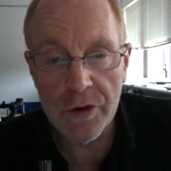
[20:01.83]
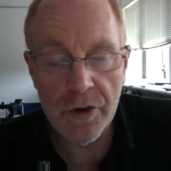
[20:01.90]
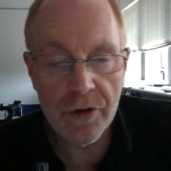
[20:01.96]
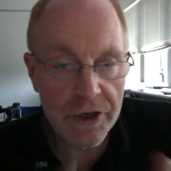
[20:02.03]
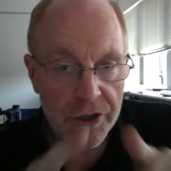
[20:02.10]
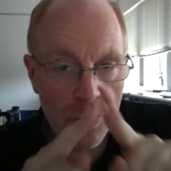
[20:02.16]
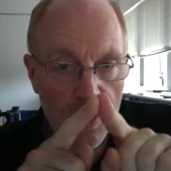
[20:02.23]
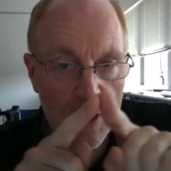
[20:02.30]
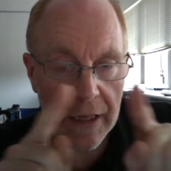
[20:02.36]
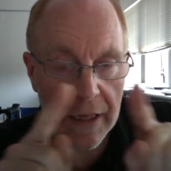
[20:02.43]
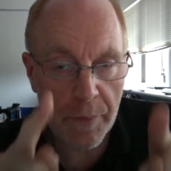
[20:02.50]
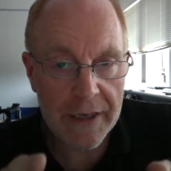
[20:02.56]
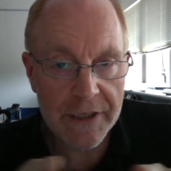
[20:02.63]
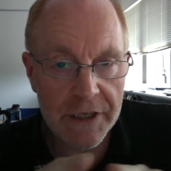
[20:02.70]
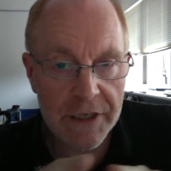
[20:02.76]
You can do little
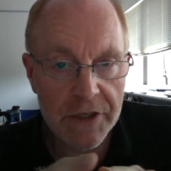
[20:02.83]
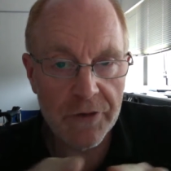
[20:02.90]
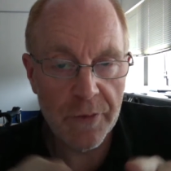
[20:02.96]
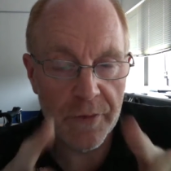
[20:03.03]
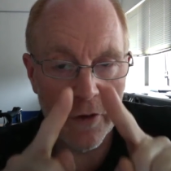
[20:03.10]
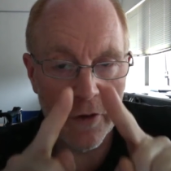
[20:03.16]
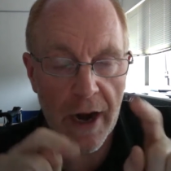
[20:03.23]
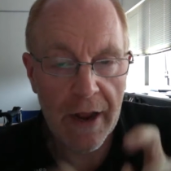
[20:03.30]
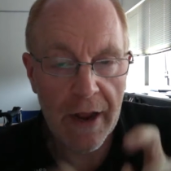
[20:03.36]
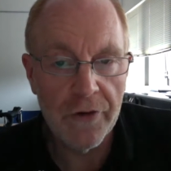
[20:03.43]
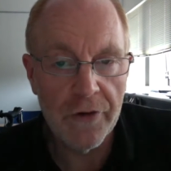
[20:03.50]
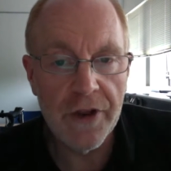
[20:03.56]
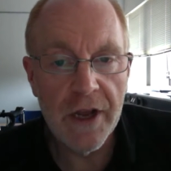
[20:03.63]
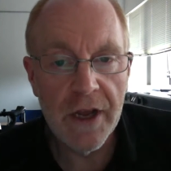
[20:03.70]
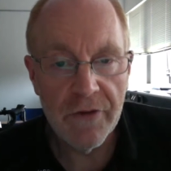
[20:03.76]
pieces from the
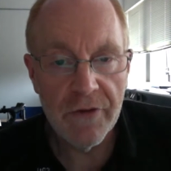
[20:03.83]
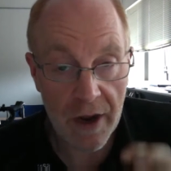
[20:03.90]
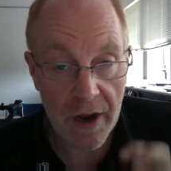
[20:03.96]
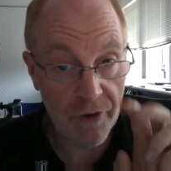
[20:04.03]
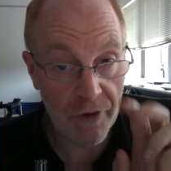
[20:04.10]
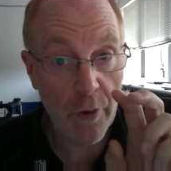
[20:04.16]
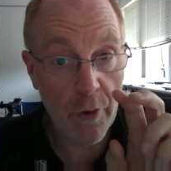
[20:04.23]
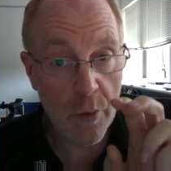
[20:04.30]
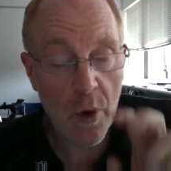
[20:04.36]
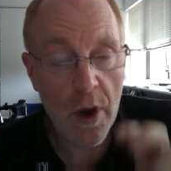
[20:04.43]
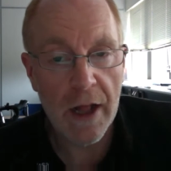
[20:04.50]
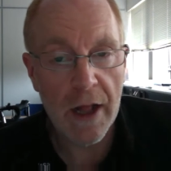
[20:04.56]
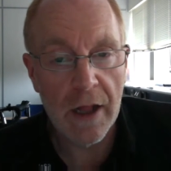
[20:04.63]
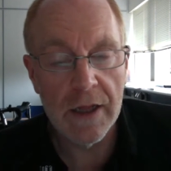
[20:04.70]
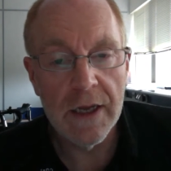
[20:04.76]
ground but very
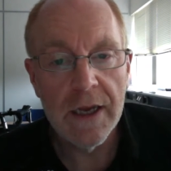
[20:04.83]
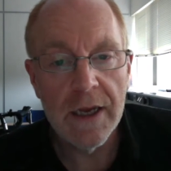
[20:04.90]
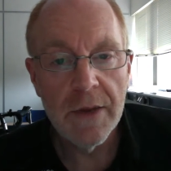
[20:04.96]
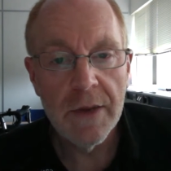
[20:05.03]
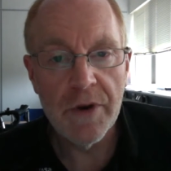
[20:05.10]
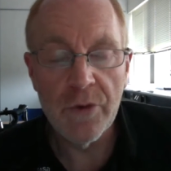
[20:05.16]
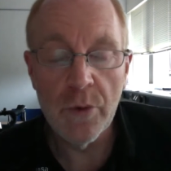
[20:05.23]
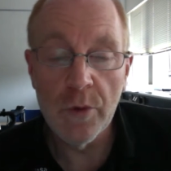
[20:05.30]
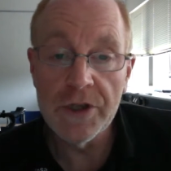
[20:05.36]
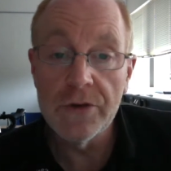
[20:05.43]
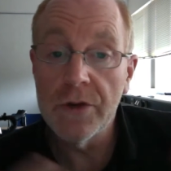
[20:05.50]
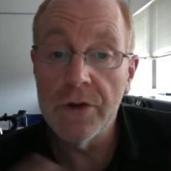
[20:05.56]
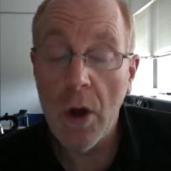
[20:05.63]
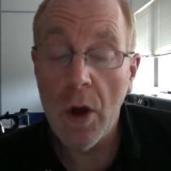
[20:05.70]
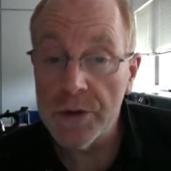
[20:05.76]
well, but if you want to do
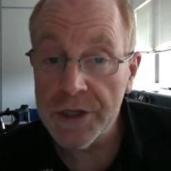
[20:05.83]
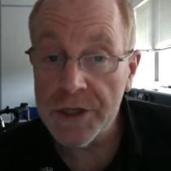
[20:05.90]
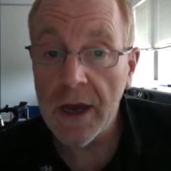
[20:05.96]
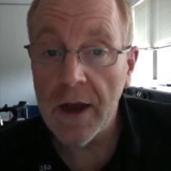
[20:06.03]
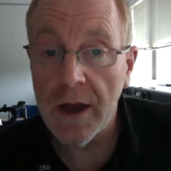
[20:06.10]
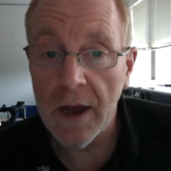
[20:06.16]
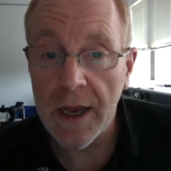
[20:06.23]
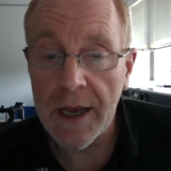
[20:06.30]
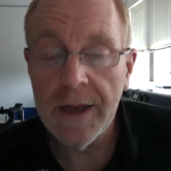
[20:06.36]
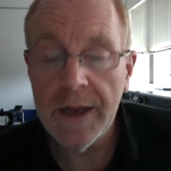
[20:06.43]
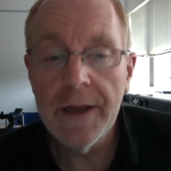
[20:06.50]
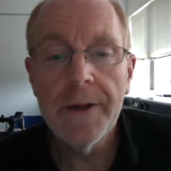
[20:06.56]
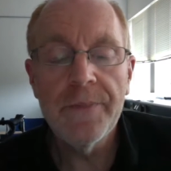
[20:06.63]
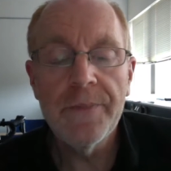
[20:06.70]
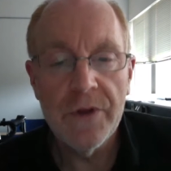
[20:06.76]
the whole sky,
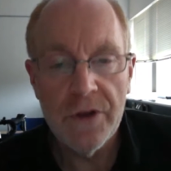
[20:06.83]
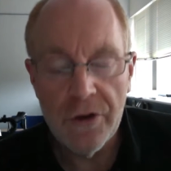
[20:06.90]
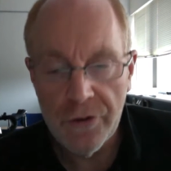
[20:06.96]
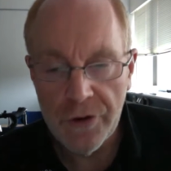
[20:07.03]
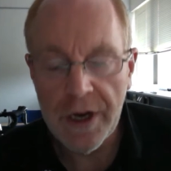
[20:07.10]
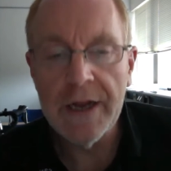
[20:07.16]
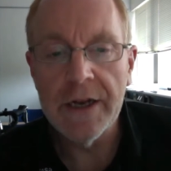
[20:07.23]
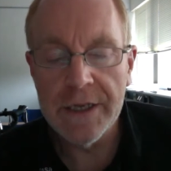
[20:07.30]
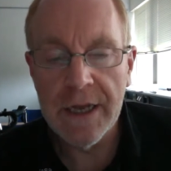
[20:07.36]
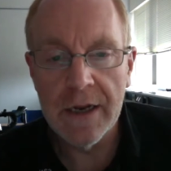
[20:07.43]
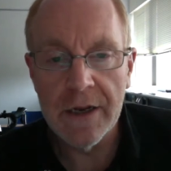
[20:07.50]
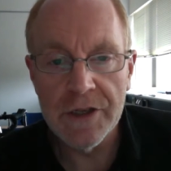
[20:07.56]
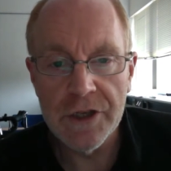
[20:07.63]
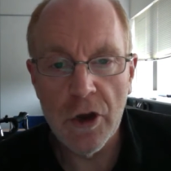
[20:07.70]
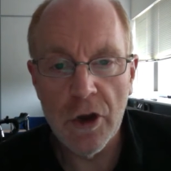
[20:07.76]
you need a
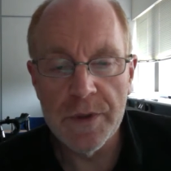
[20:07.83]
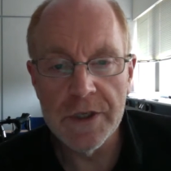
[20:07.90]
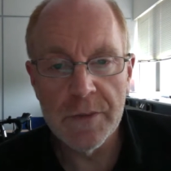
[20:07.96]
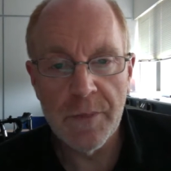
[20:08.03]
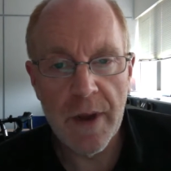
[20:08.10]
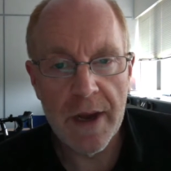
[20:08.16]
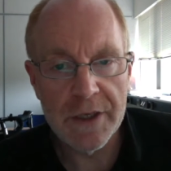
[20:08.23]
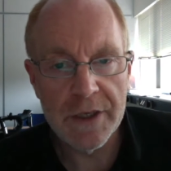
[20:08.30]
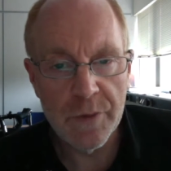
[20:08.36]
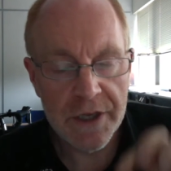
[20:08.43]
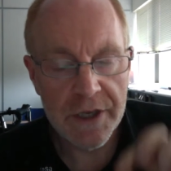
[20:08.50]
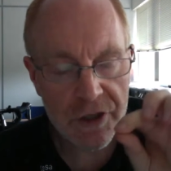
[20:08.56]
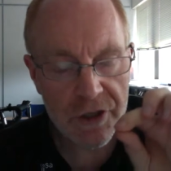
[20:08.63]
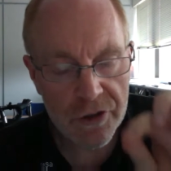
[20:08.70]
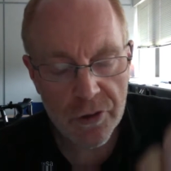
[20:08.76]
telescope in space with
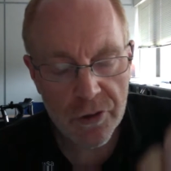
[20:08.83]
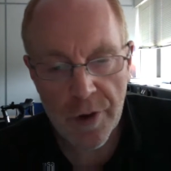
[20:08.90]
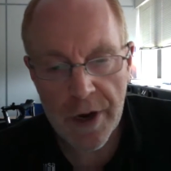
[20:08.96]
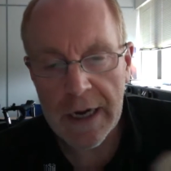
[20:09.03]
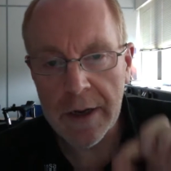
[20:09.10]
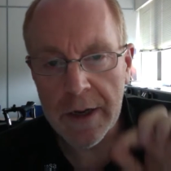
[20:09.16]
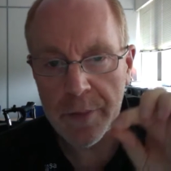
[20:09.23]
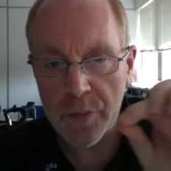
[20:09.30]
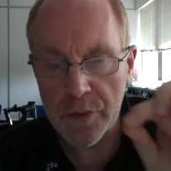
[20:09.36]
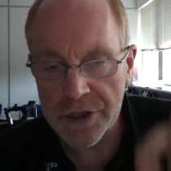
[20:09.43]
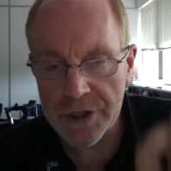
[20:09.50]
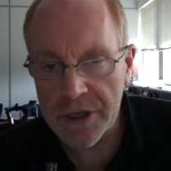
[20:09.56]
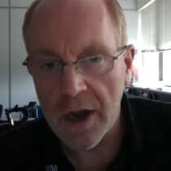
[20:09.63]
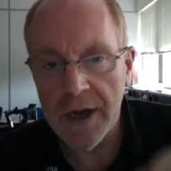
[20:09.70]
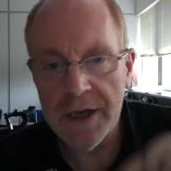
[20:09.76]
extremely
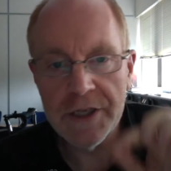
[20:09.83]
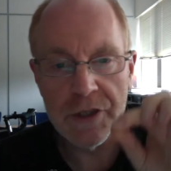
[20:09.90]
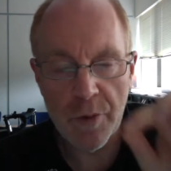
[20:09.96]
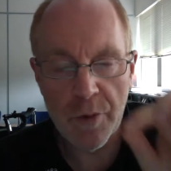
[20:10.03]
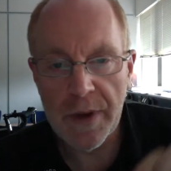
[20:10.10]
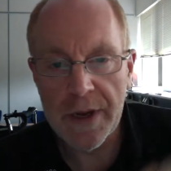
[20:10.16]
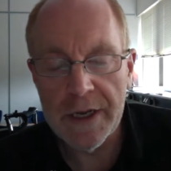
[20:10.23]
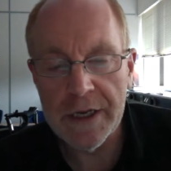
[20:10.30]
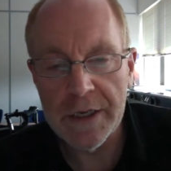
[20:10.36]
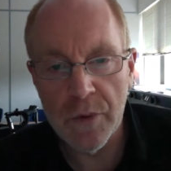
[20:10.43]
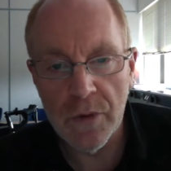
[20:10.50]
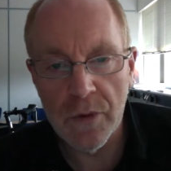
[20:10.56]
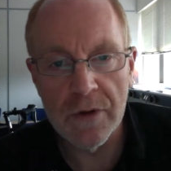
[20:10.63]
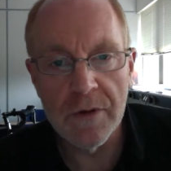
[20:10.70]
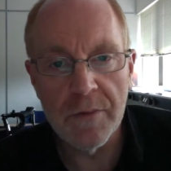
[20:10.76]
precise,
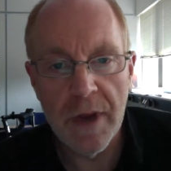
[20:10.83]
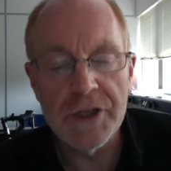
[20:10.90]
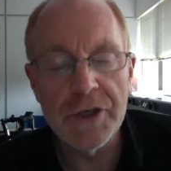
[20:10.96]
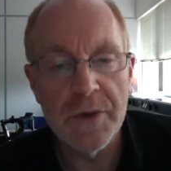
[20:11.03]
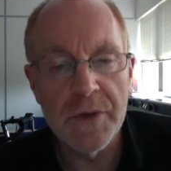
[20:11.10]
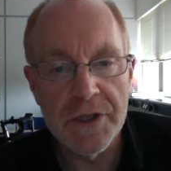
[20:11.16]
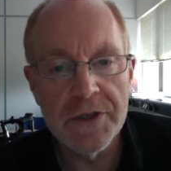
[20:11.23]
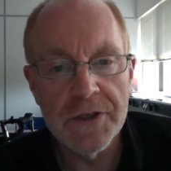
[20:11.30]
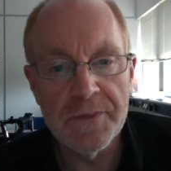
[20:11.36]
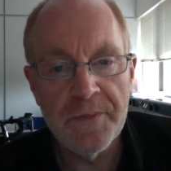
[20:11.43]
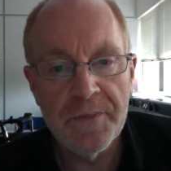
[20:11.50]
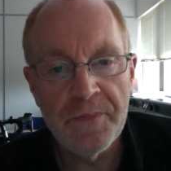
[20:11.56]
repeatable measurements